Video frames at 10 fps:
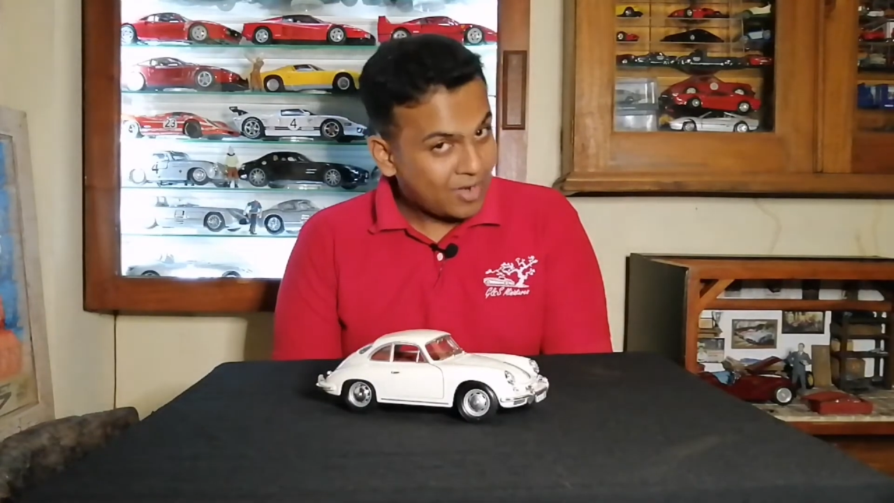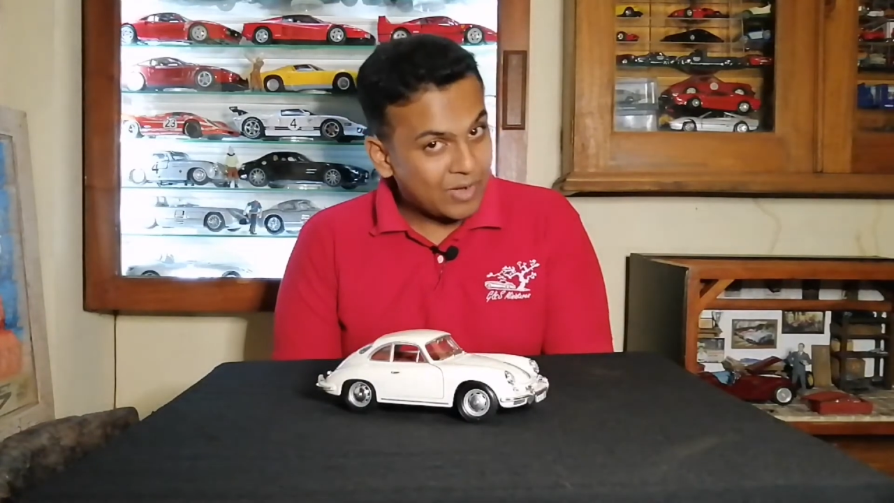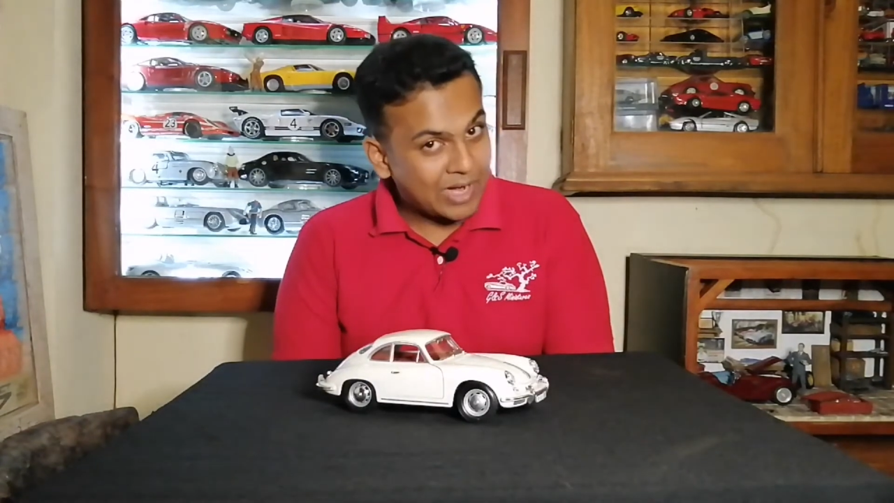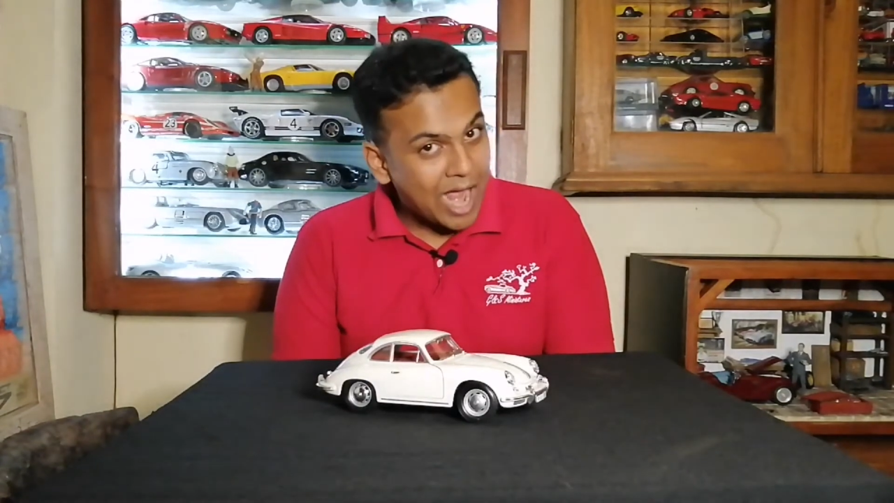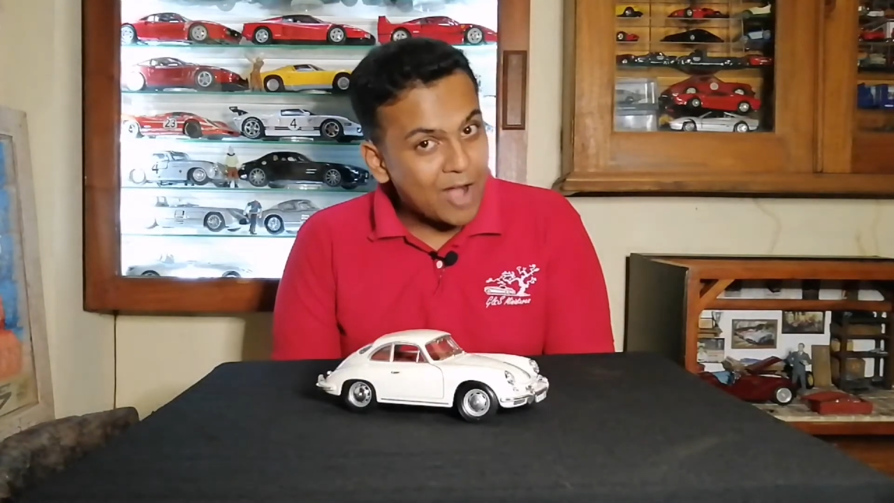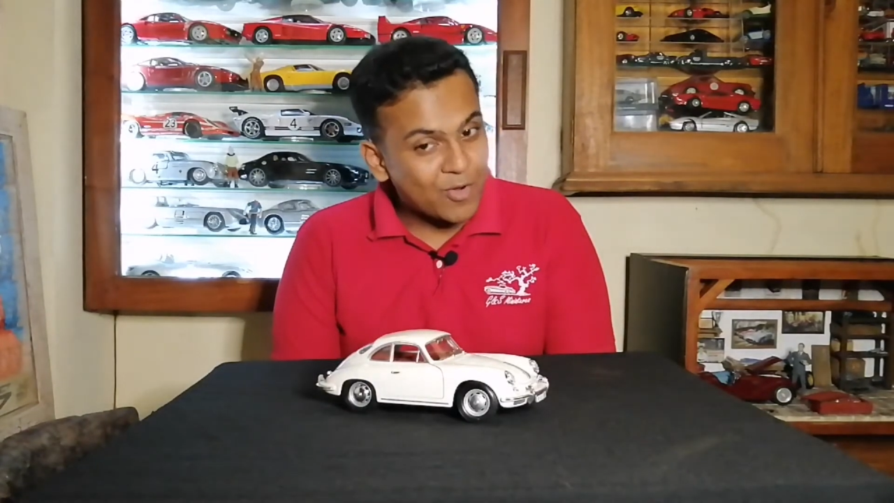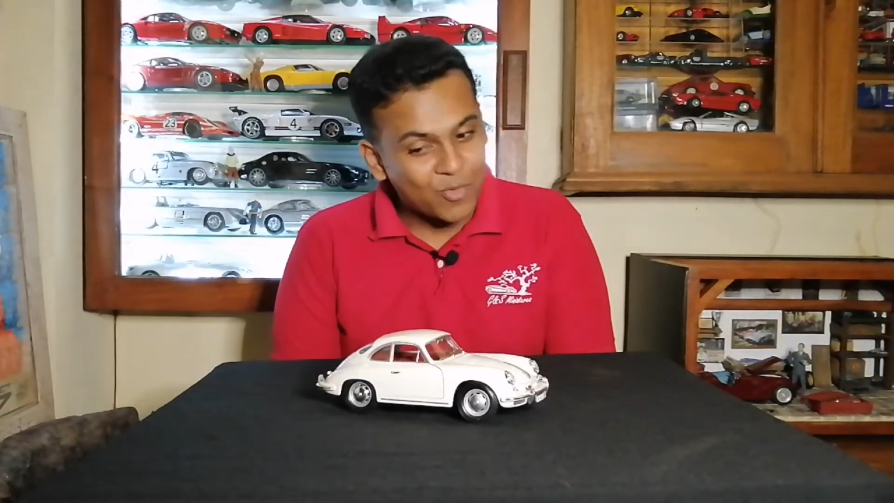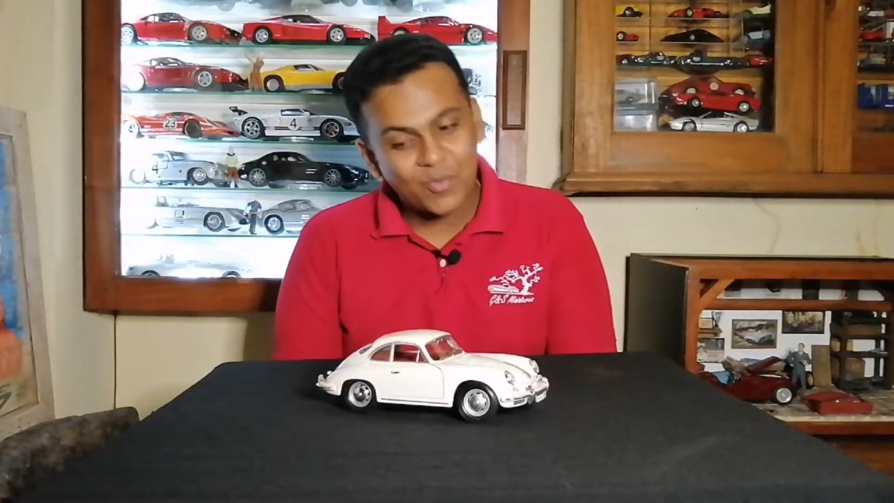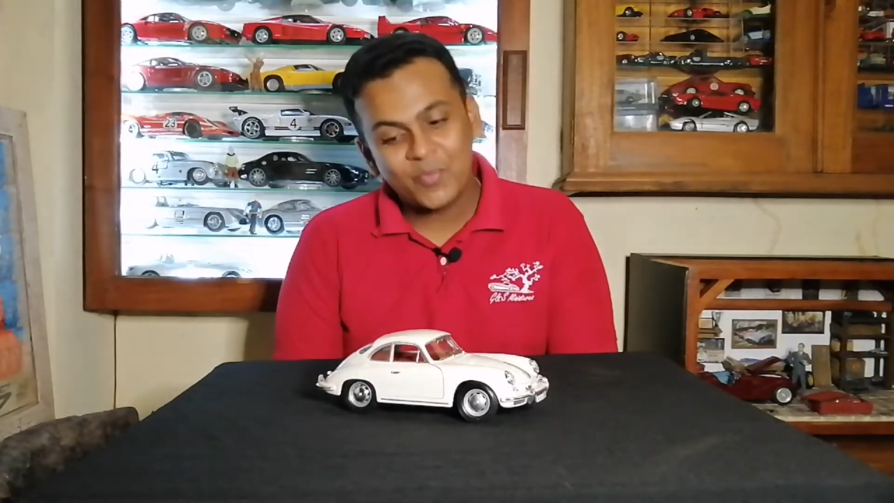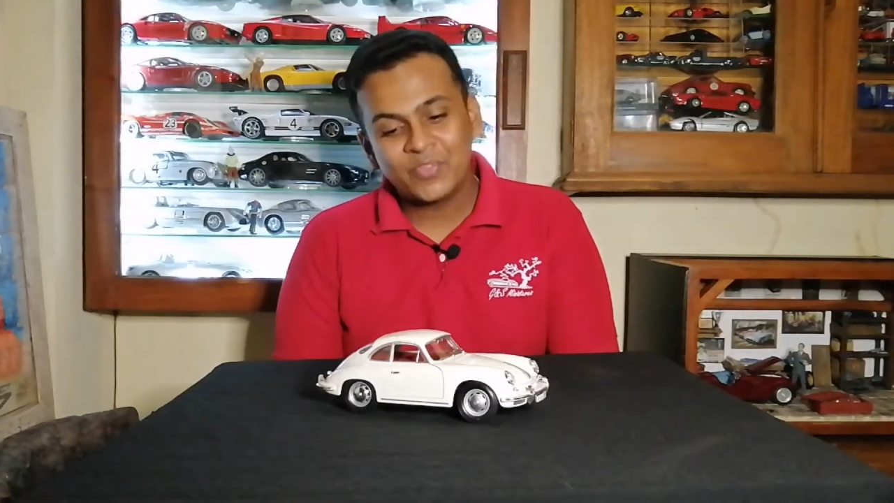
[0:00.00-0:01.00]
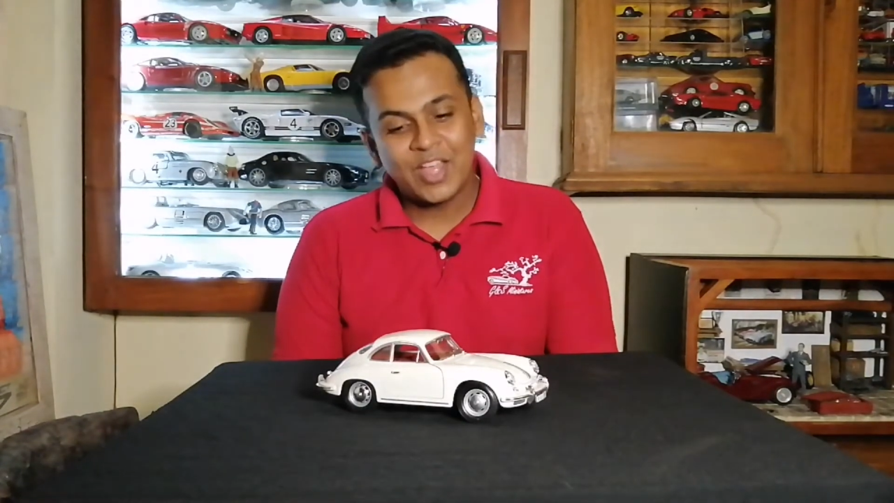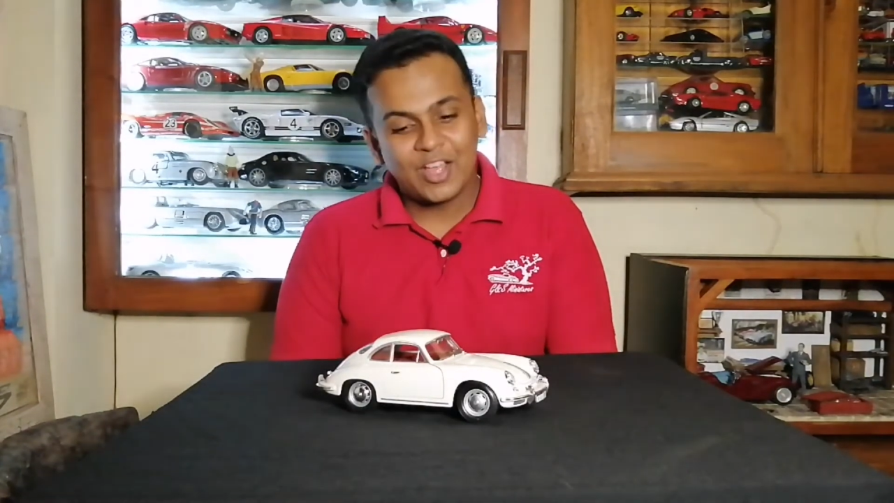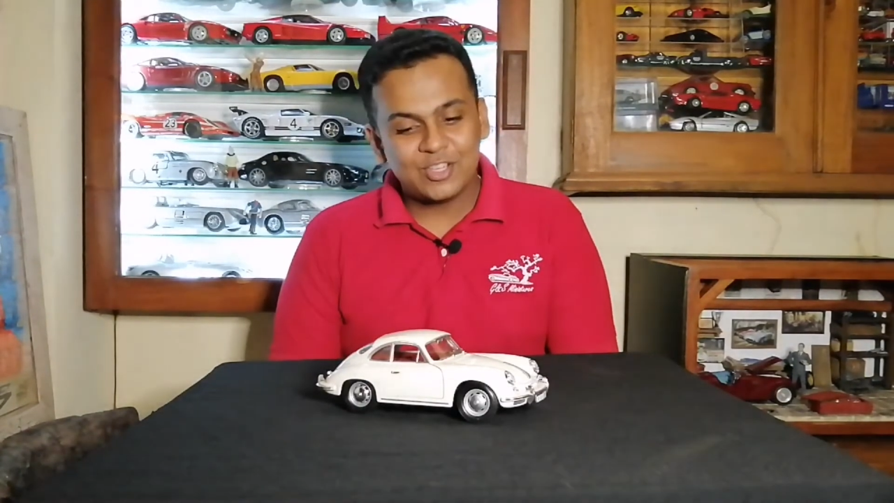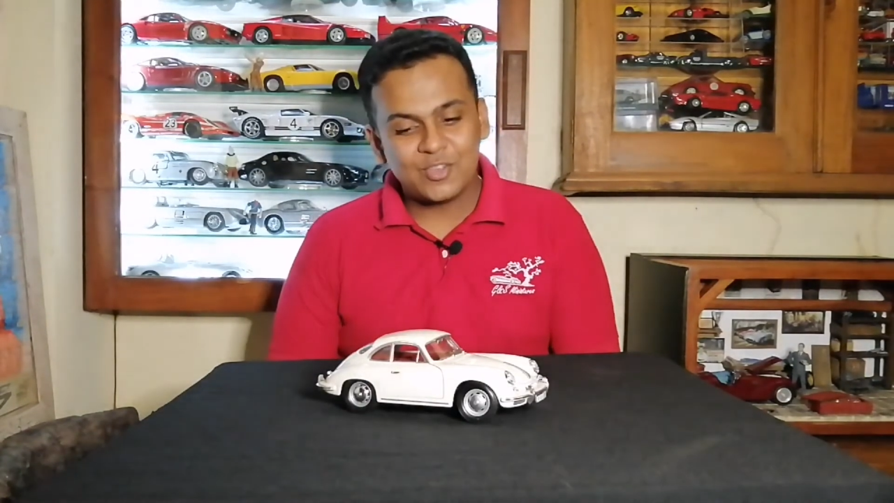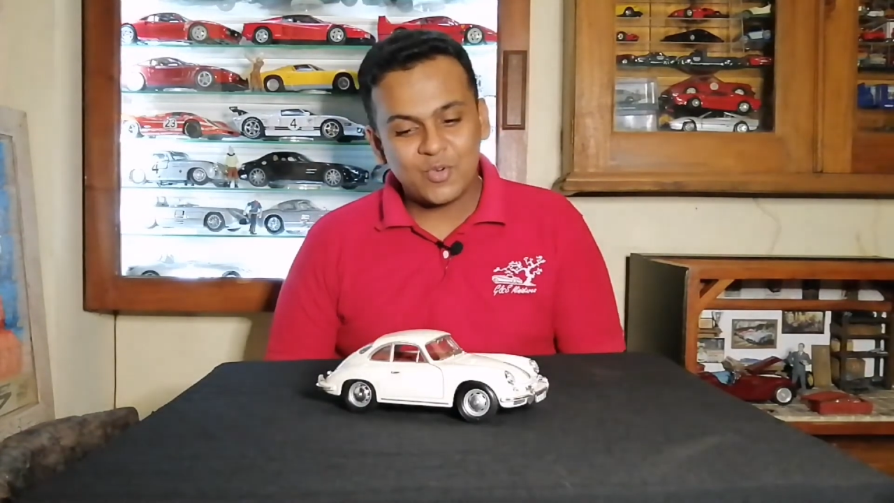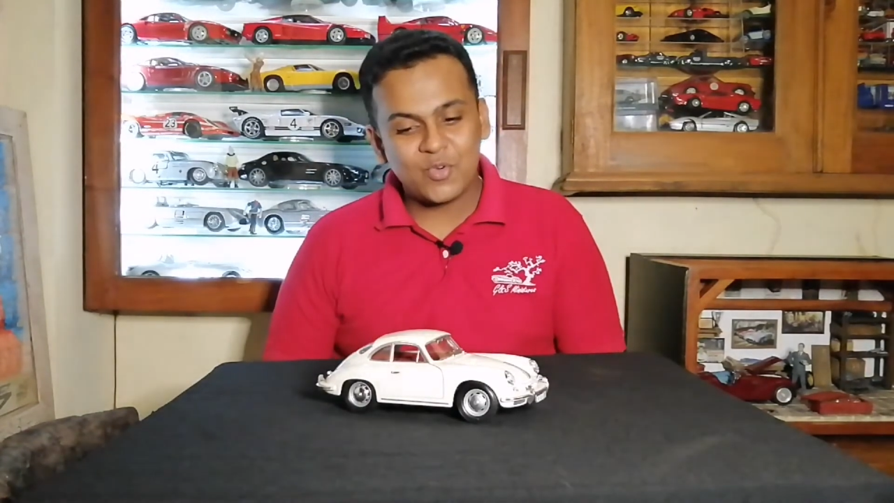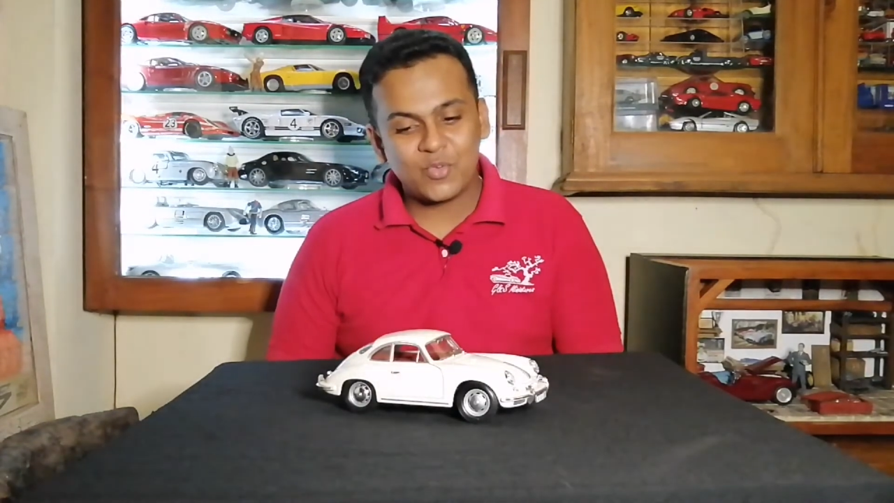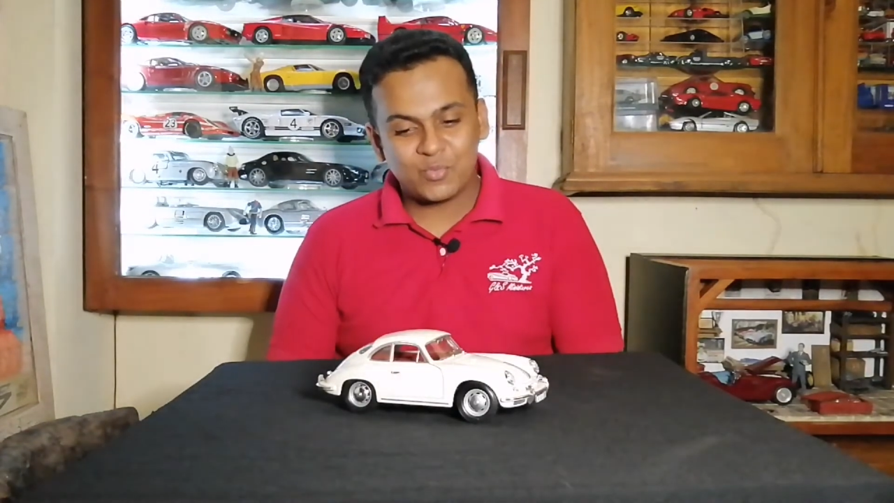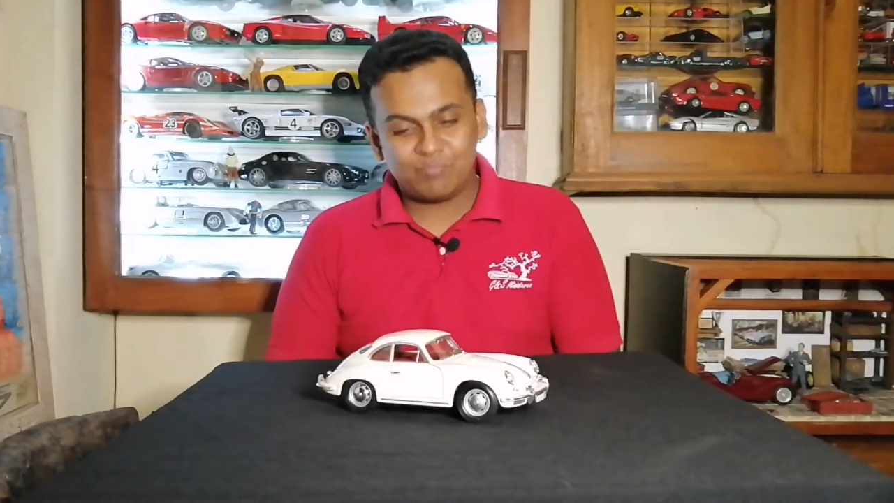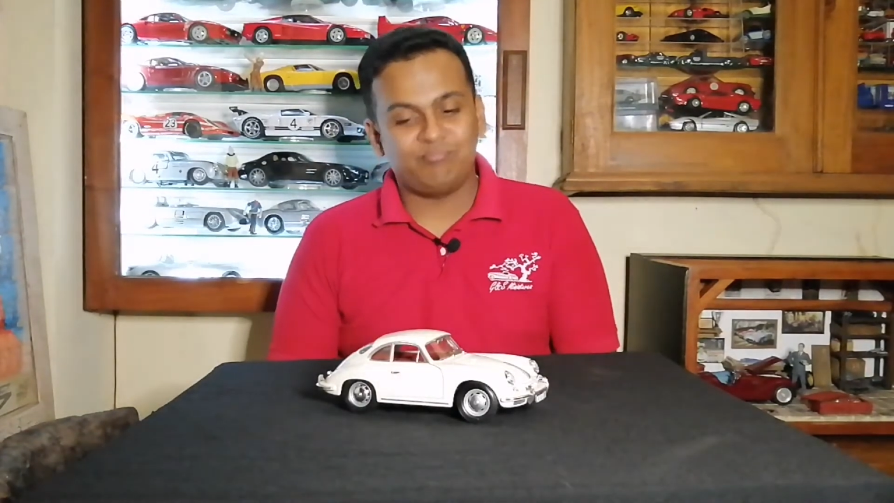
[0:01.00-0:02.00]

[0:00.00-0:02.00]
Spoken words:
Recaro. So